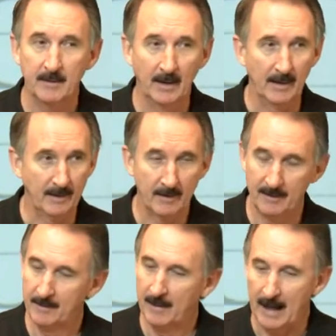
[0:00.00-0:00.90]
uh,
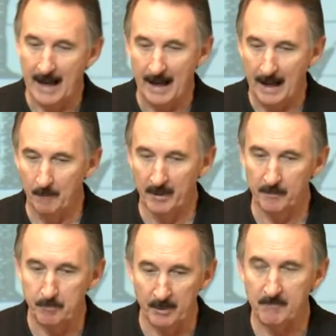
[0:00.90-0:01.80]
I- I'm going to
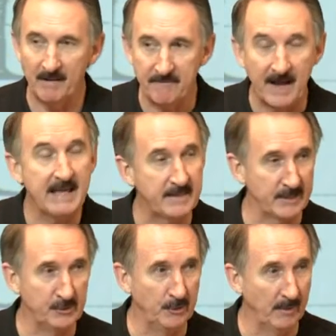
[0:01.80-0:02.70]
put my faith
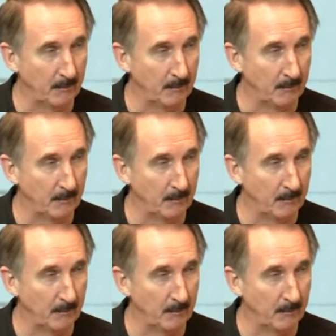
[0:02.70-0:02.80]
in you.